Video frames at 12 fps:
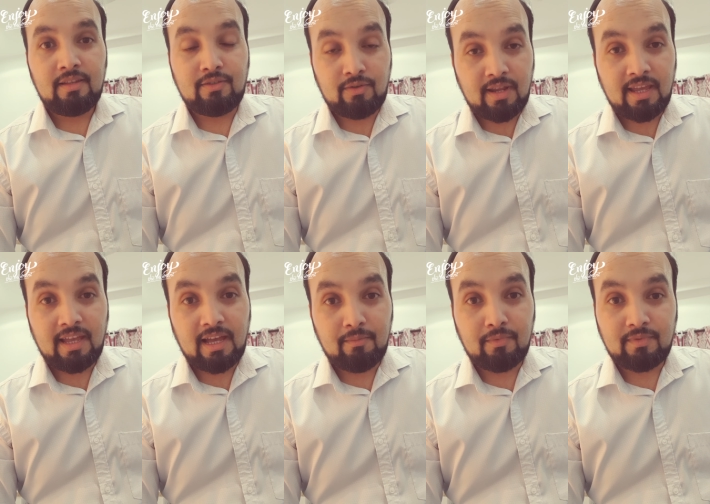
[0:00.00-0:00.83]
today
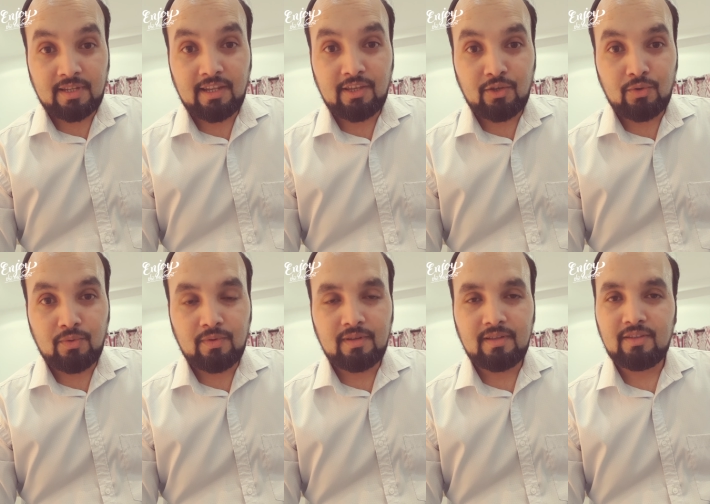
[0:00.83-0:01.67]
I'm telling you,
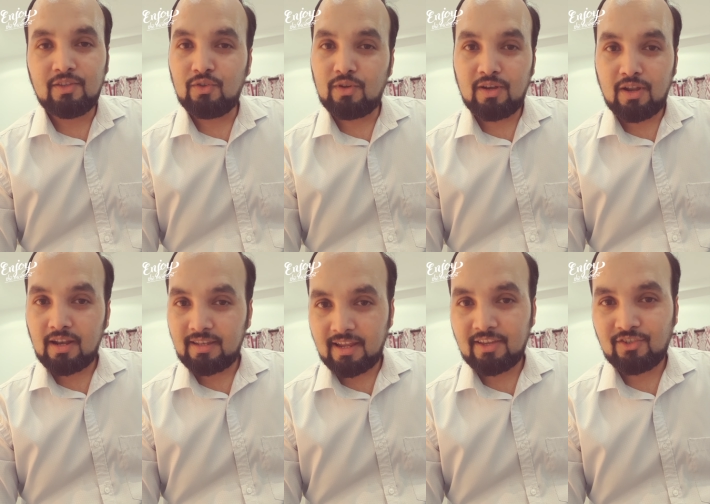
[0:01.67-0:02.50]
you are
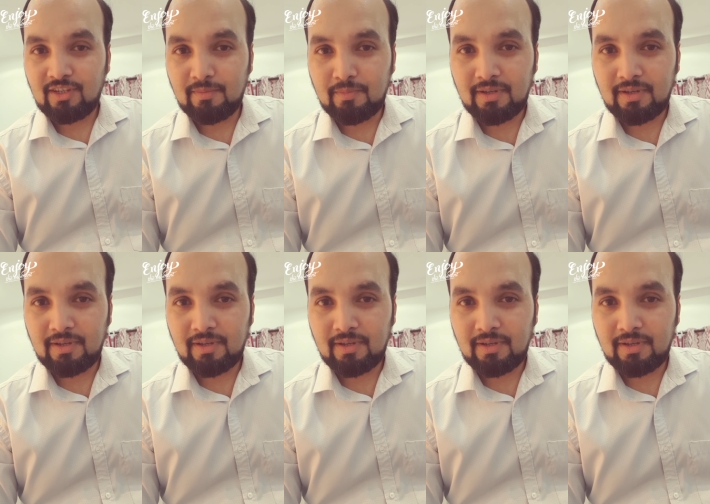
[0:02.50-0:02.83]
not a sheep,